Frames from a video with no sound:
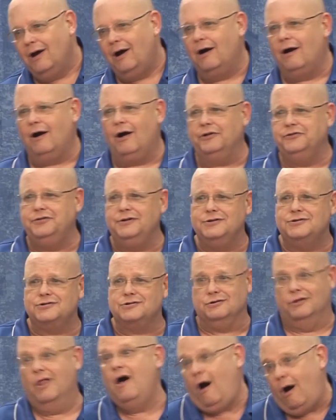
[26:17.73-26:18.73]
Are all
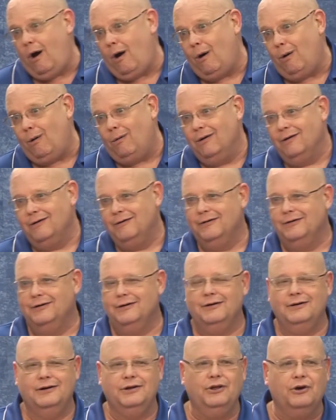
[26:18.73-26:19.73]
teachers? No.
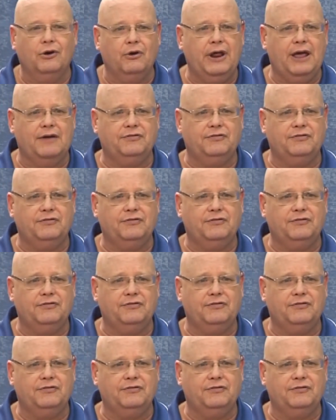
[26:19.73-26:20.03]
You don't